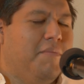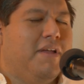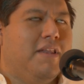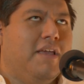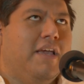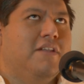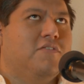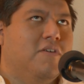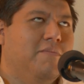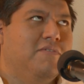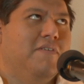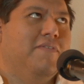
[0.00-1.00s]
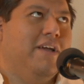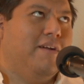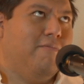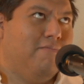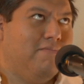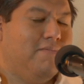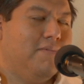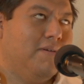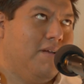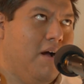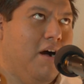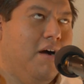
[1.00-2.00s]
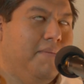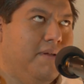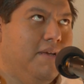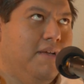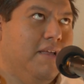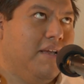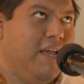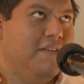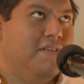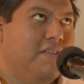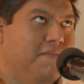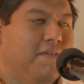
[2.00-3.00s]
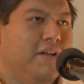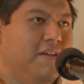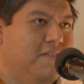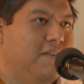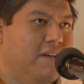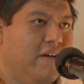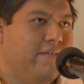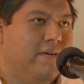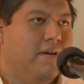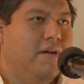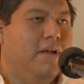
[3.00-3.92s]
I mean in terms of like comedy, like is it the funniest thing ever?